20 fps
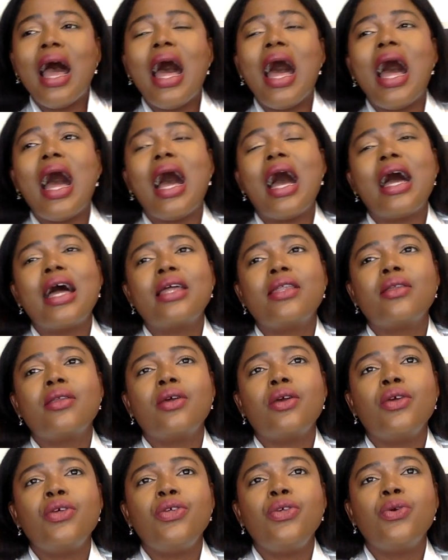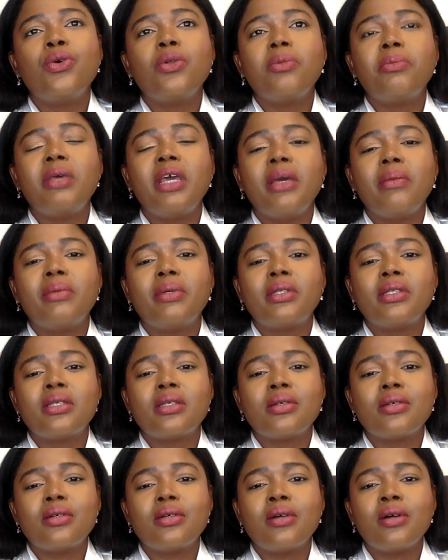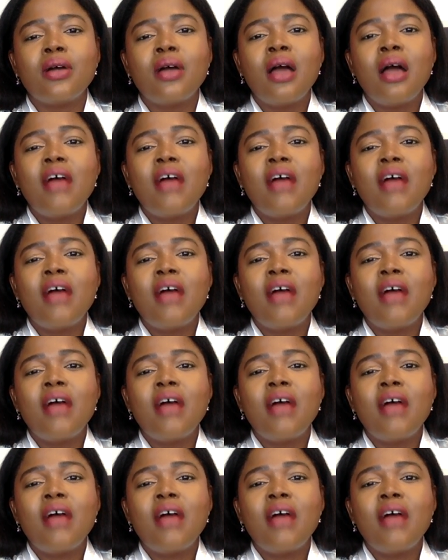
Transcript: and you'll be able to